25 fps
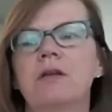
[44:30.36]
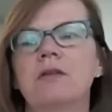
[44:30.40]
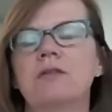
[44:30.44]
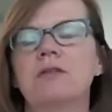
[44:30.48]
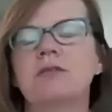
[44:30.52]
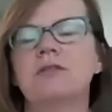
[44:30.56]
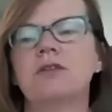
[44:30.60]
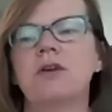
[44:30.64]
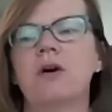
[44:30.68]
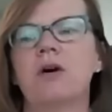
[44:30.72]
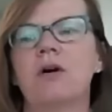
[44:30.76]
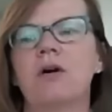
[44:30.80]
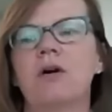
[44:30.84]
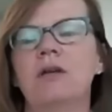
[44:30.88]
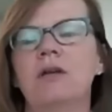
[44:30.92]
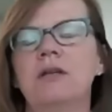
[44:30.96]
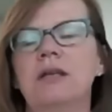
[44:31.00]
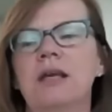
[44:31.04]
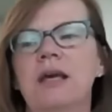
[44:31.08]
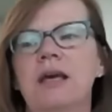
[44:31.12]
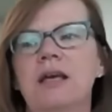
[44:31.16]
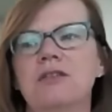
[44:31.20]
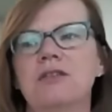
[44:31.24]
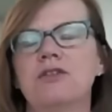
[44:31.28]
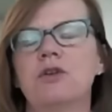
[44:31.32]
So
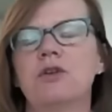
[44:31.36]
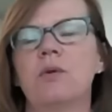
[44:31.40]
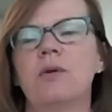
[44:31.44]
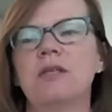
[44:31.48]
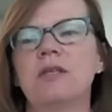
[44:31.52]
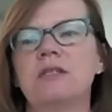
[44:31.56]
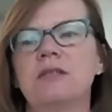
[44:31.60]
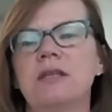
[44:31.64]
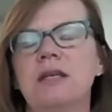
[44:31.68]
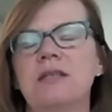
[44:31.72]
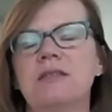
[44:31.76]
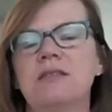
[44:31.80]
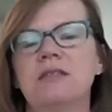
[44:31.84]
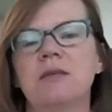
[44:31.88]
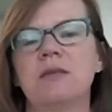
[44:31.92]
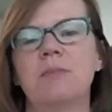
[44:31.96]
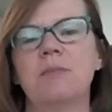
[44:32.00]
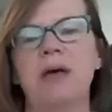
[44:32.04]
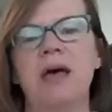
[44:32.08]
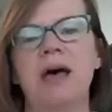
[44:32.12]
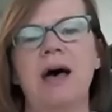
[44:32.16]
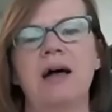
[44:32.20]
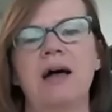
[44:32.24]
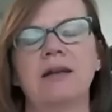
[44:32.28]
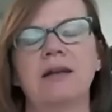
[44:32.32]
it's
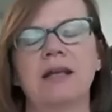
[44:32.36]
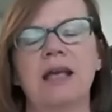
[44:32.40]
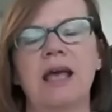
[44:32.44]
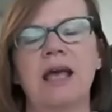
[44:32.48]
about,